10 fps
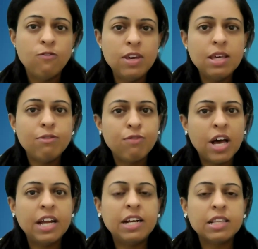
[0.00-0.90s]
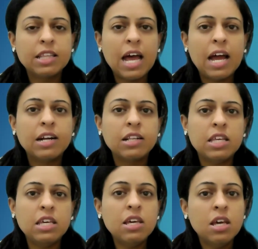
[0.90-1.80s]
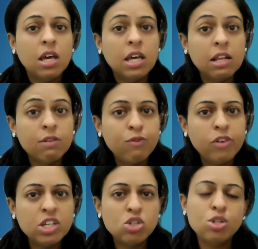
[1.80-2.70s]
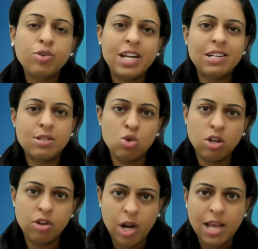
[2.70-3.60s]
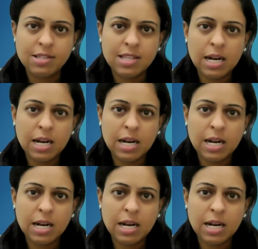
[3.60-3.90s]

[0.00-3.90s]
we find that the inflation rate is on a rise.